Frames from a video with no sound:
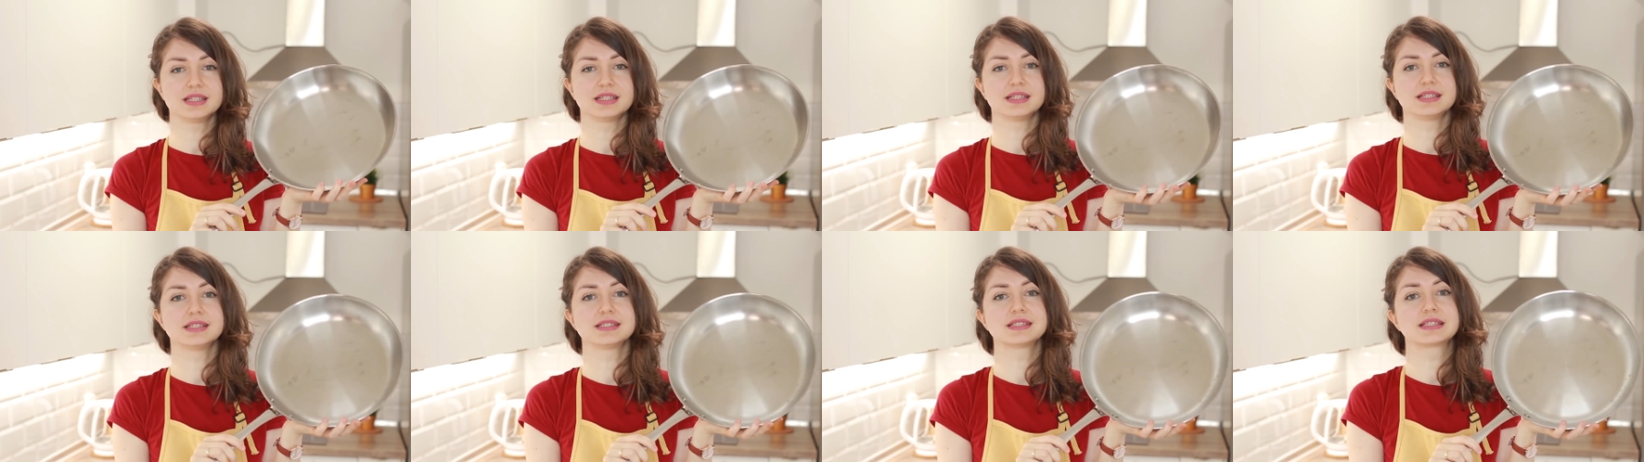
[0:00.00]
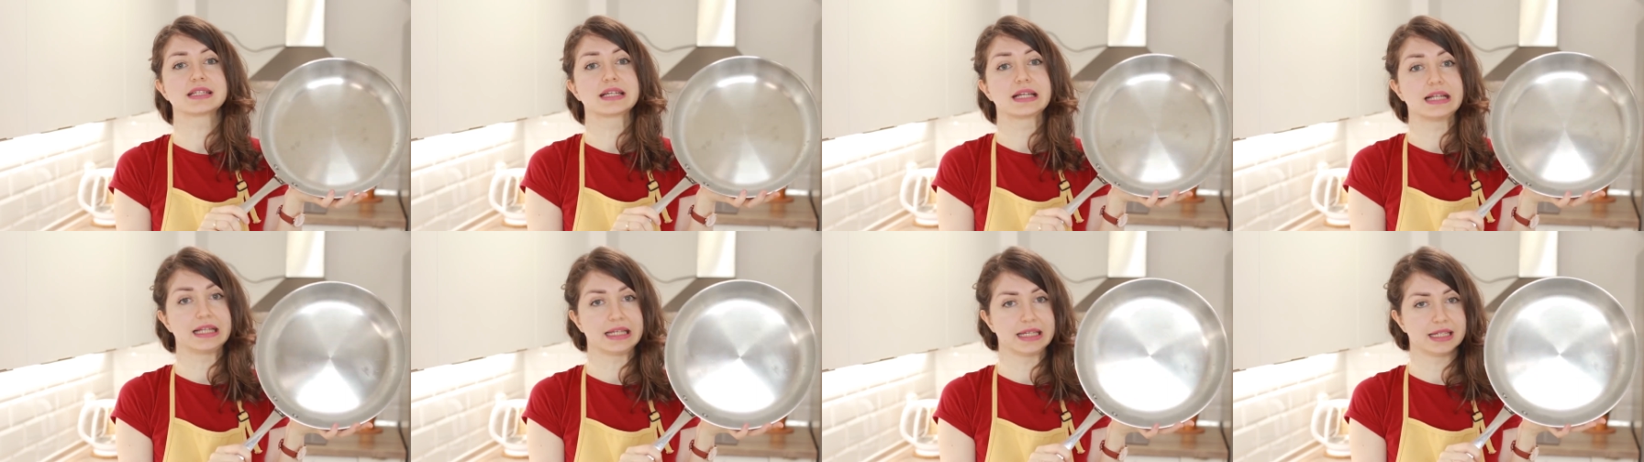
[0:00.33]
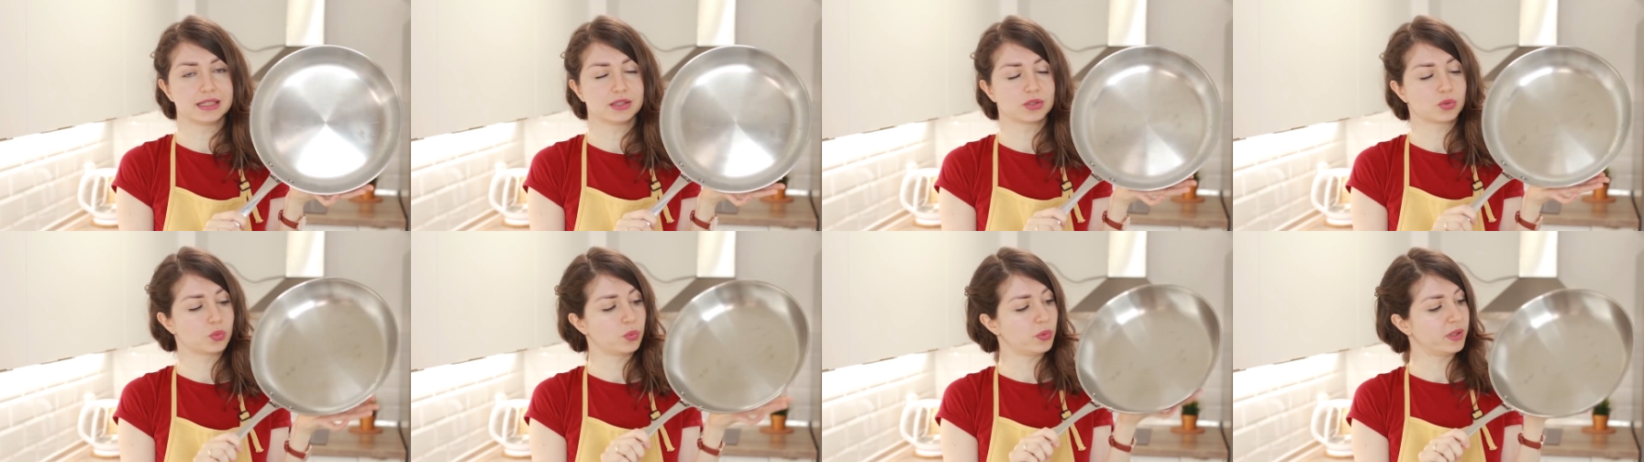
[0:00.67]
it is
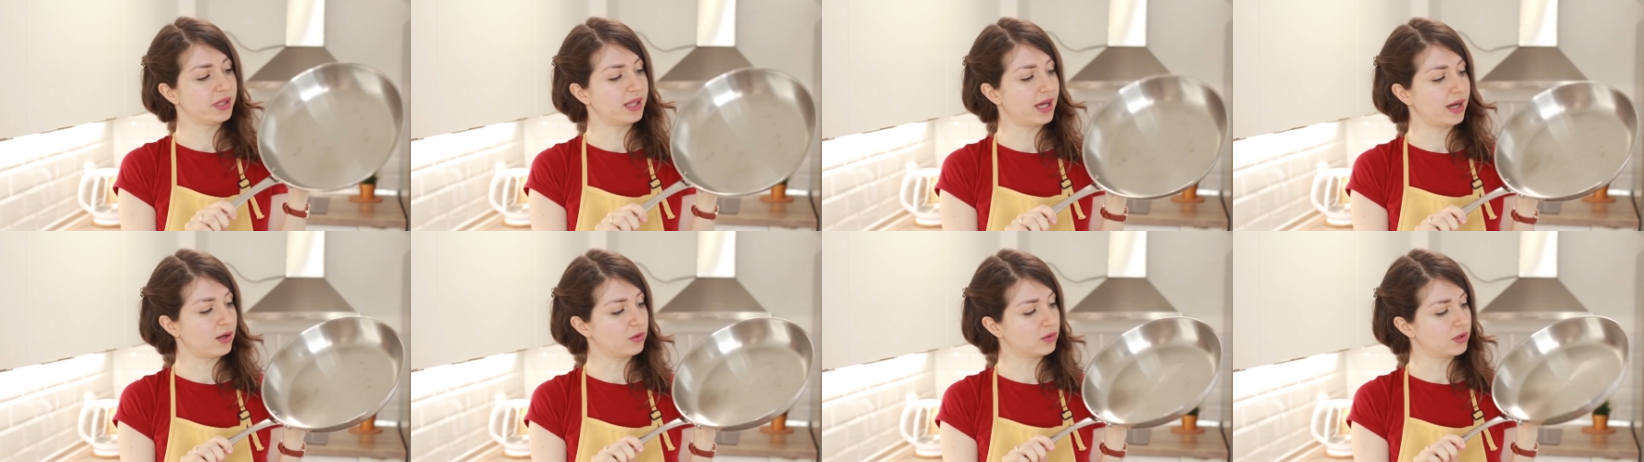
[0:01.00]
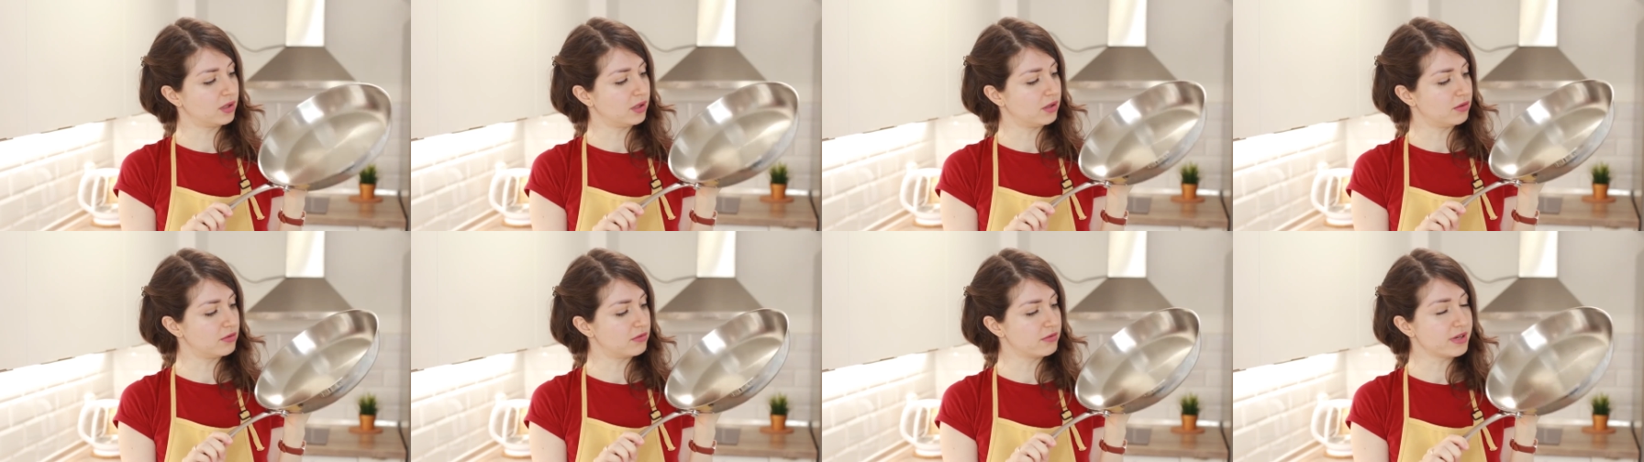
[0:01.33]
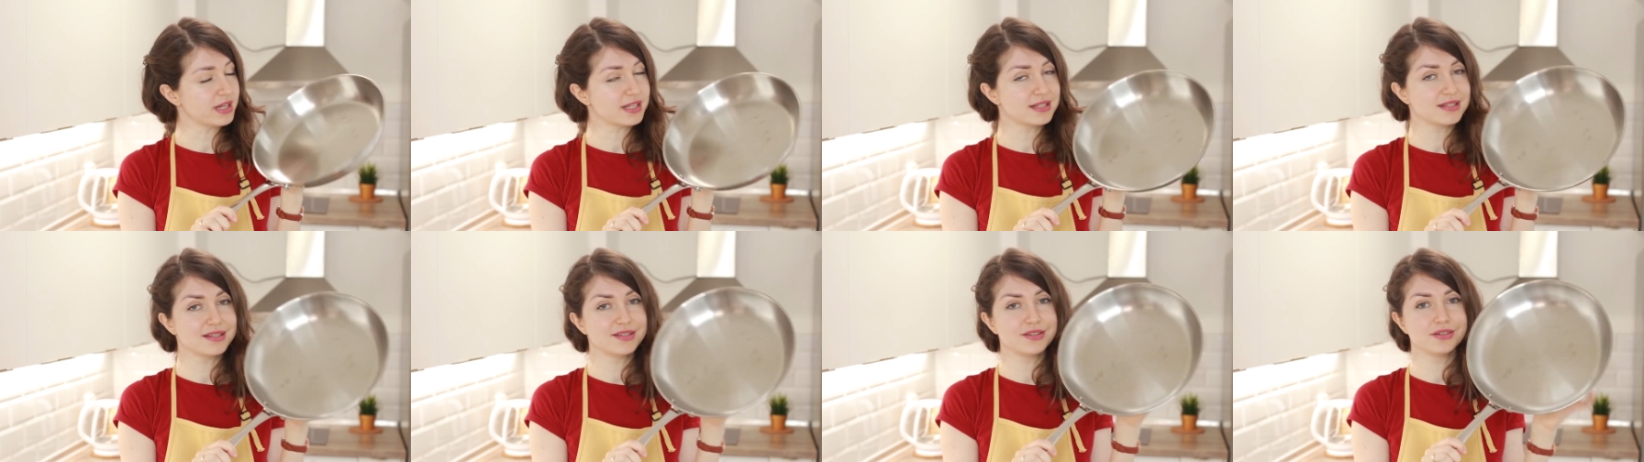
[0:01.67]
cleaned without a
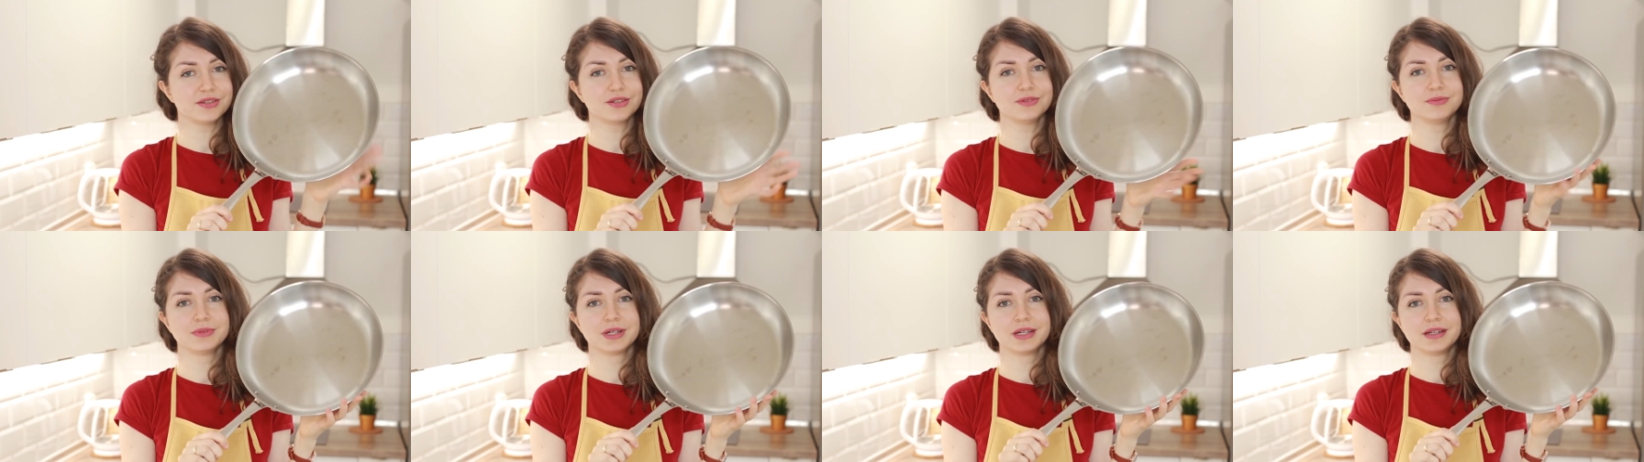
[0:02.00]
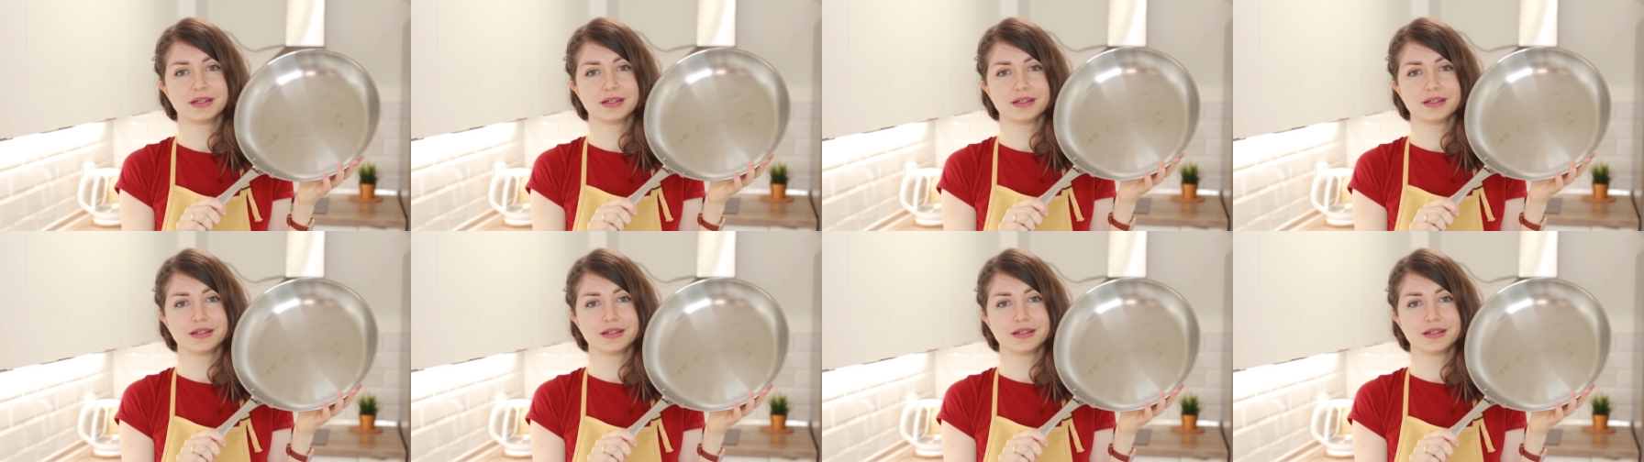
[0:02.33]
residue